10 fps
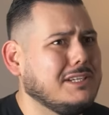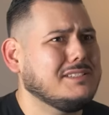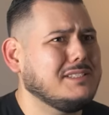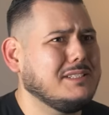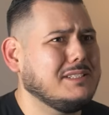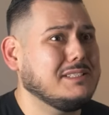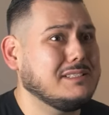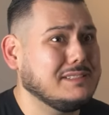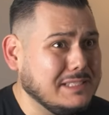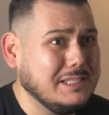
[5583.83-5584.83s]
doesn't
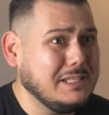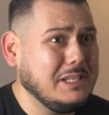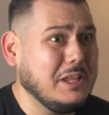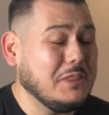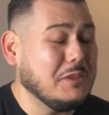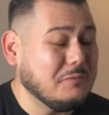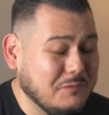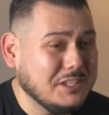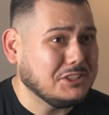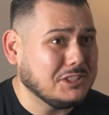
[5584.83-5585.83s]
see the
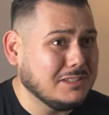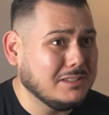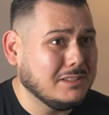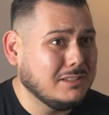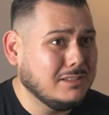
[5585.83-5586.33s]
vision.